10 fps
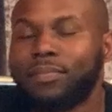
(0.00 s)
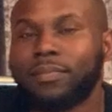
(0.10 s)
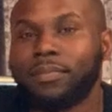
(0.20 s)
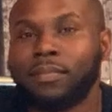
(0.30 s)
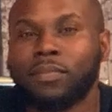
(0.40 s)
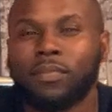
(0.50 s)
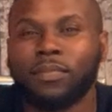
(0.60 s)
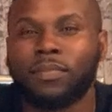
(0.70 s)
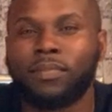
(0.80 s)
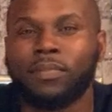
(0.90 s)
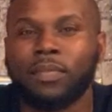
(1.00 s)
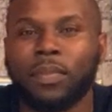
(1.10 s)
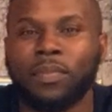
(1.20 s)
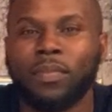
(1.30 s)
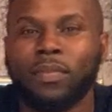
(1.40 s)

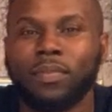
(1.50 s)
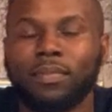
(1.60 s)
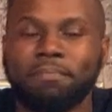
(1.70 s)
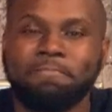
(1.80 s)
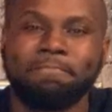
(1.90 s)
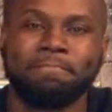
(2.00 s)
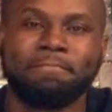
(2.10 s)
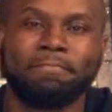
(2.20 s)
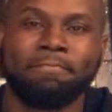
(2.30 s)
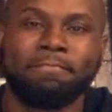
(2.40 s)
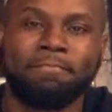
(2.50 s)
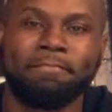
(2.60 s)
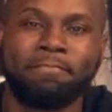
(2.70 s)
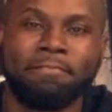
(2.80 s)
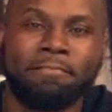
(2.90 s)

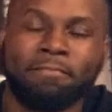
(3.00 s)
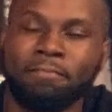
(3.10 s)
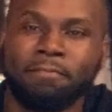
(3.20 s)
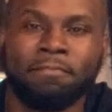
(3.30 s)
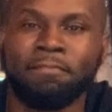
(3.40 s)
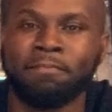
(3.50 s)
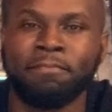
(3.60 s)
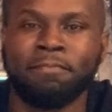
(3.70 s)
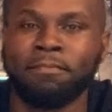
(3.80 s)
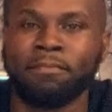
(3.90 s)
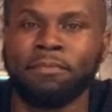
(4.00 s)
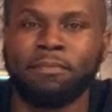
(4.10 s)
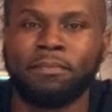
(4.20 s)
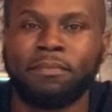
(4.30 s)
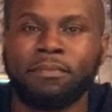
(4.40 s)

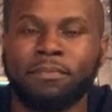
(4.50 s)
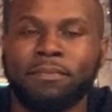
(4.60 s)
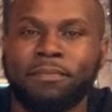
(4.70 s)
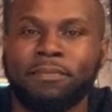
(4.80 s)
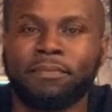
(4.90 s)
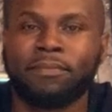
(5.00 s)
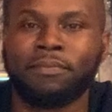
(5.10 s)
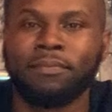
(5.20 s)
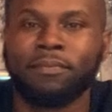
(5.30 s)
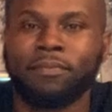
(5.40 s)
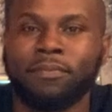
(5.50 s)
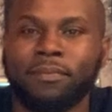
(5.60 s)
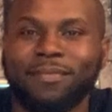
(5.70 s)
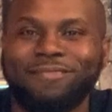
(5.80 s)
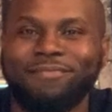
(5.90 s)

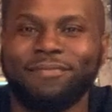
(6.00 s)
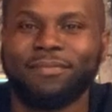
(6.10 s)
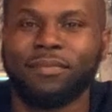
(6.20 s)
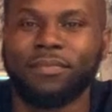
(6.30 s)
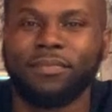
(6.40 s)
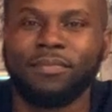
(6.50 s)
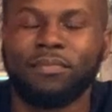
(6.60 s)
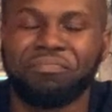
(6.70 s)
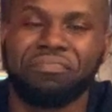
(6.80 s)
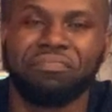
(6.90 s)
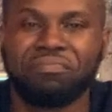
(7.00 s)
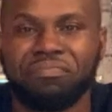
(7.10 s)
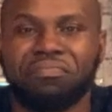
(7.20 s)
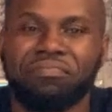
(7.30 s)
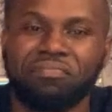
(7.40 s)

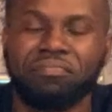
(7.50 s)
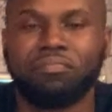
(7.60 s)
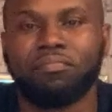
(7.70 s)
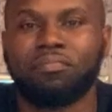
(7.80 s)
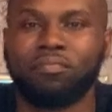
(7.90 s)
No words are spoken by the person on screen.